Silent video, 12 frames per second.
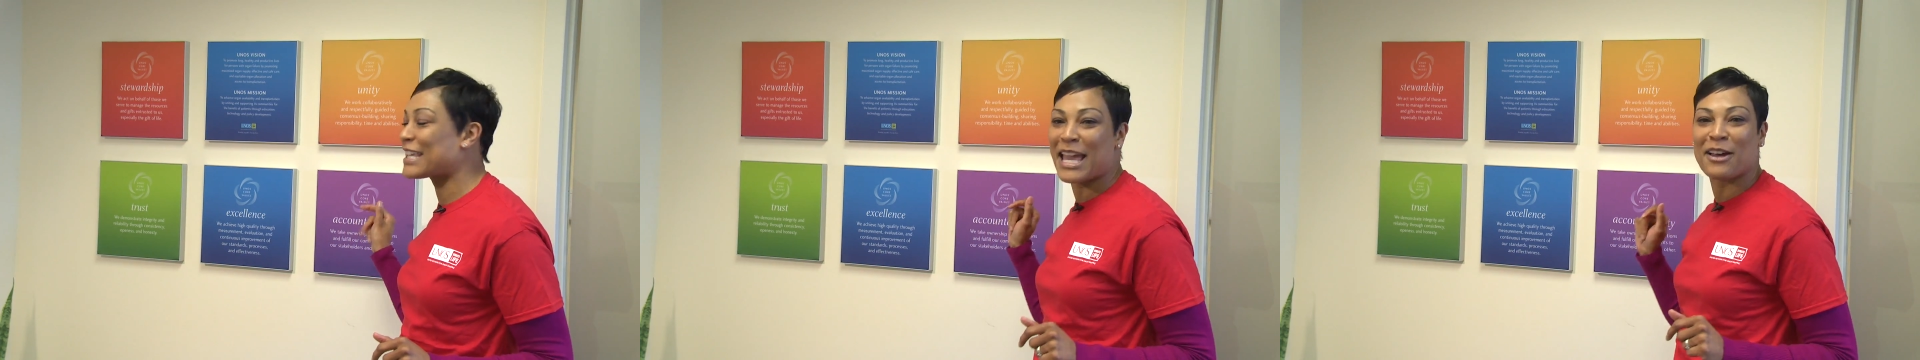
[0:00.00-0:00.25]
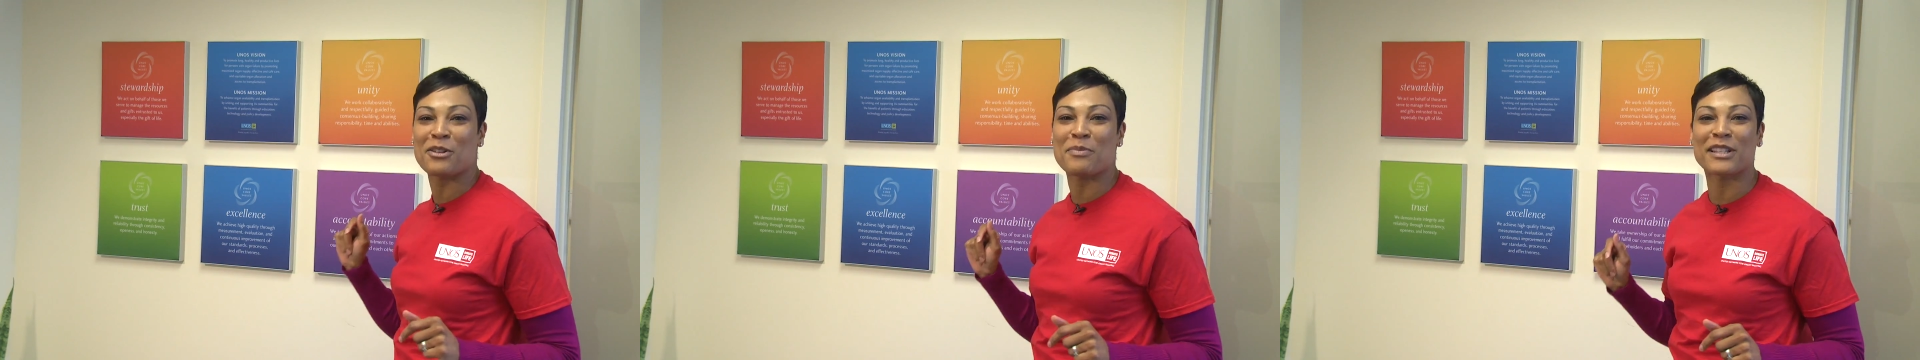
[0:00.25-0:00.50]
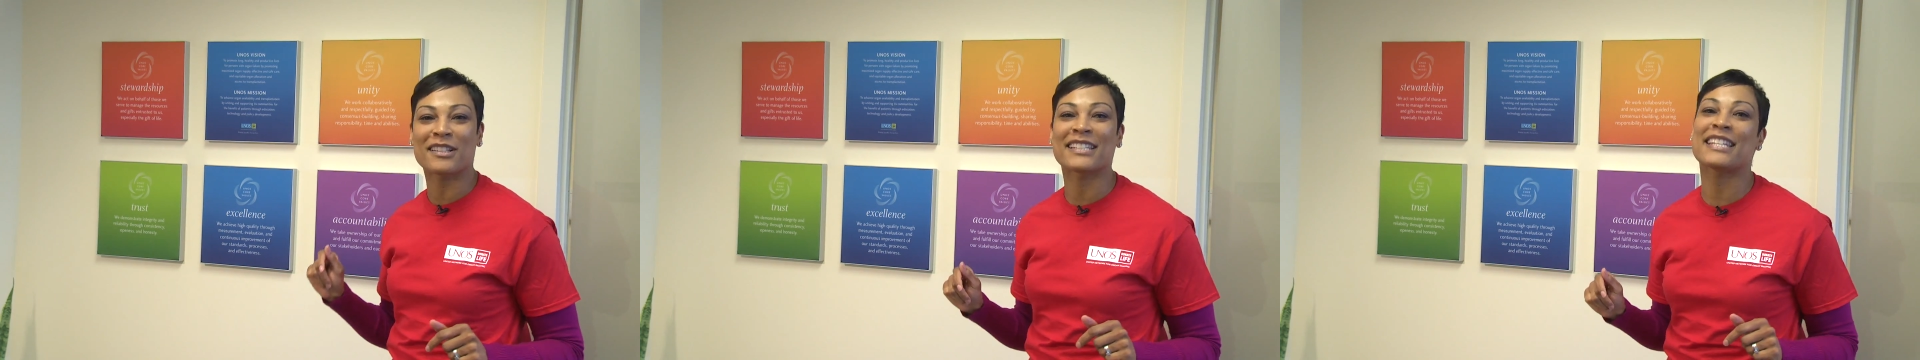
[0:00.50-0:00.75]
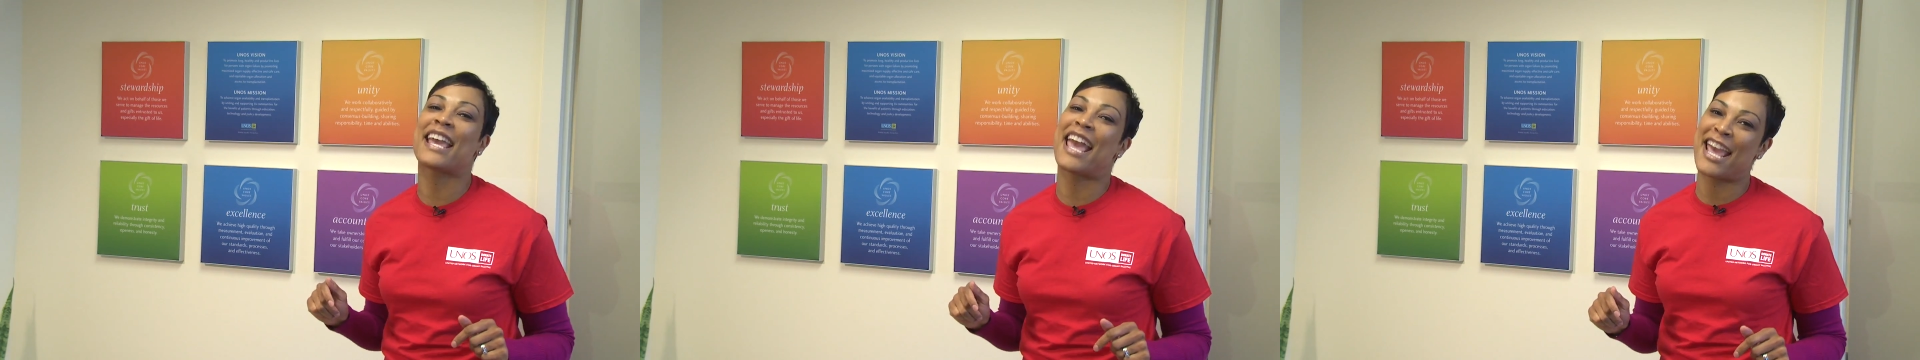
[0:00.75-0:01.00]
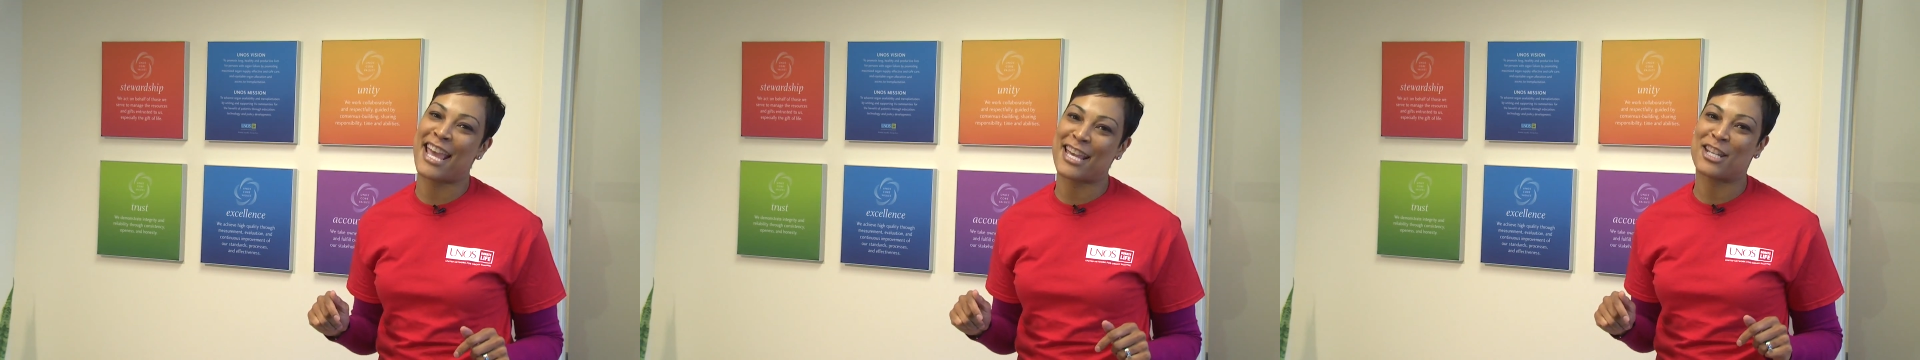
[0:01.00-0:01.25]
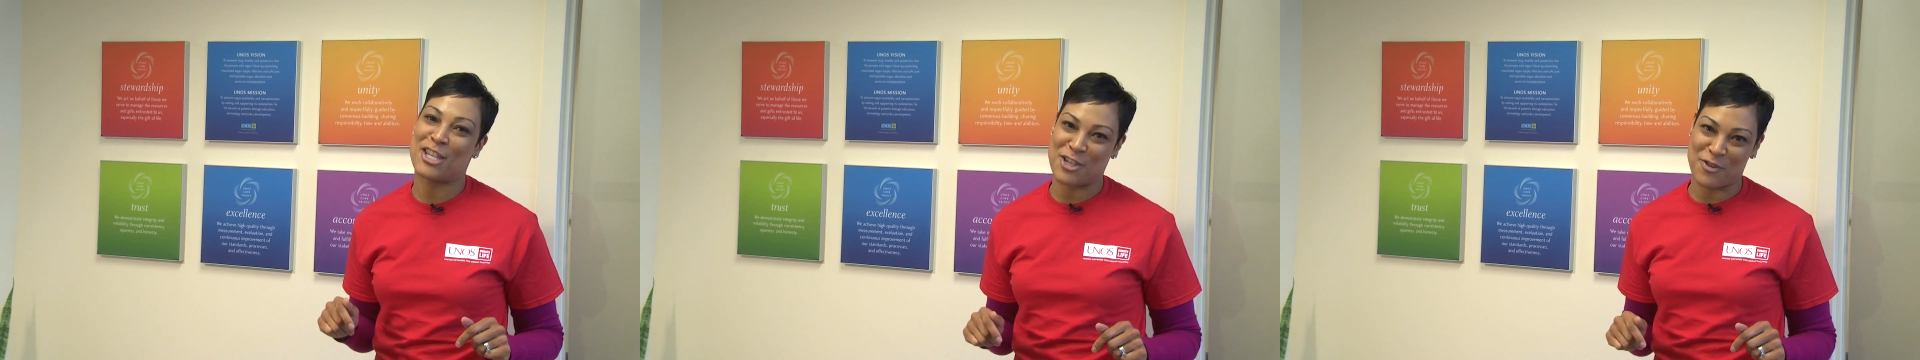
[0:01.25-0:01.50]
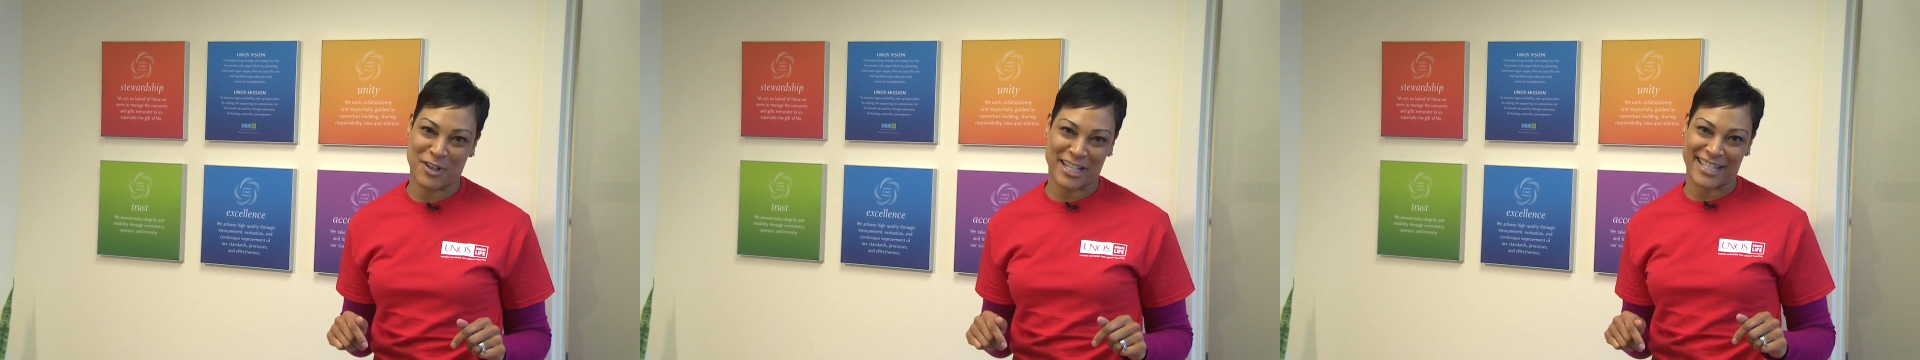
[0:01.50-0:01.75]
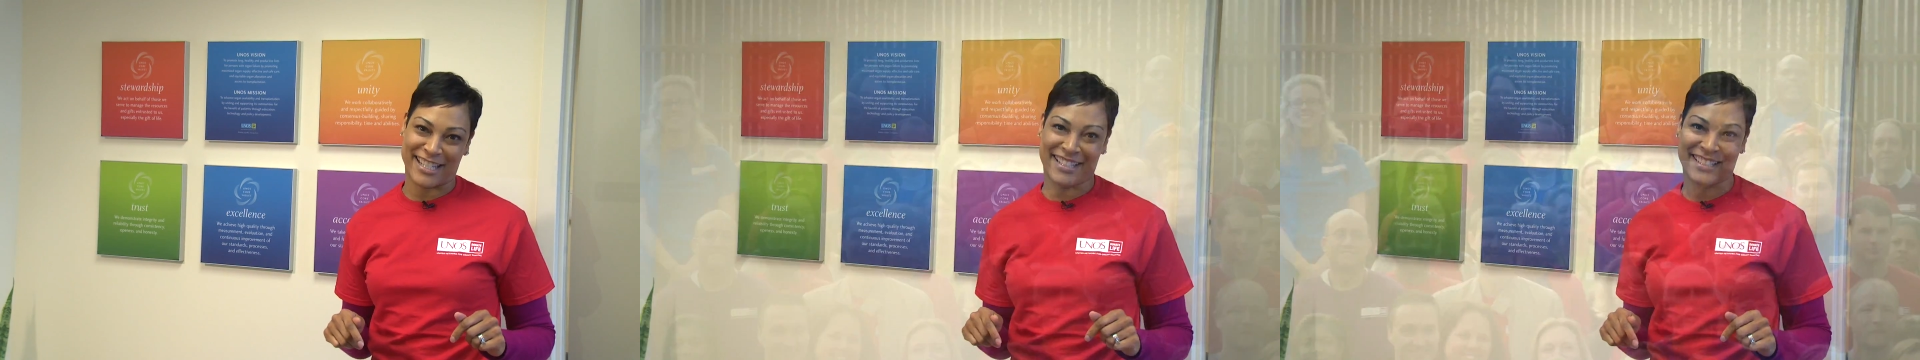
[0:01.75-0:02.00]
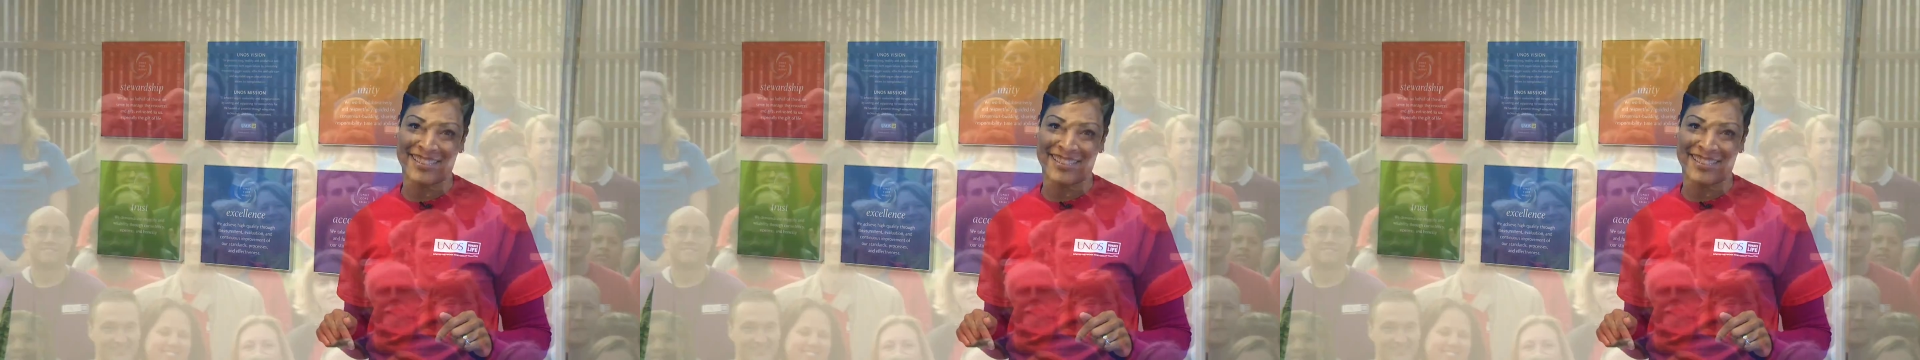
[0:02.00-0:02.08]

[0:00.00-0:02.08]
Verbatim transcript: accountability, and unity.